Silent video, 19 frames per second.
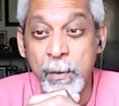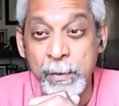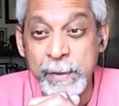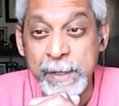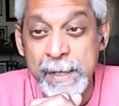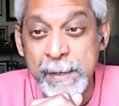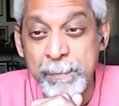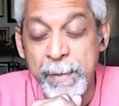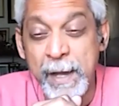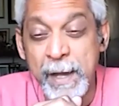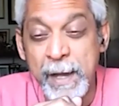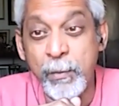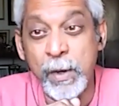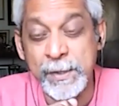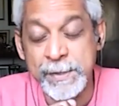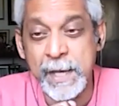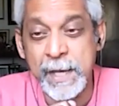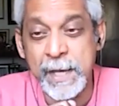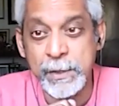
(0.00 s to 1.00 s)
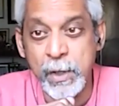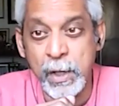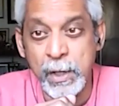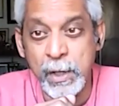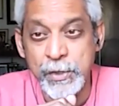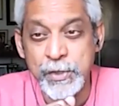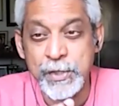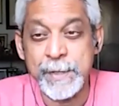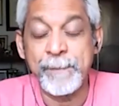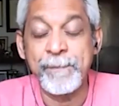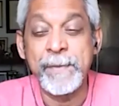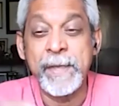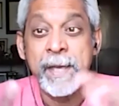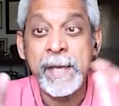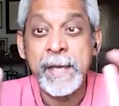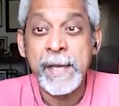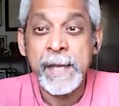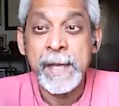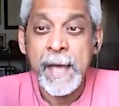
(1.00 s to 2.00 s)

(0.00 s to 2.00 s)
only by one's ideology mm-hmm.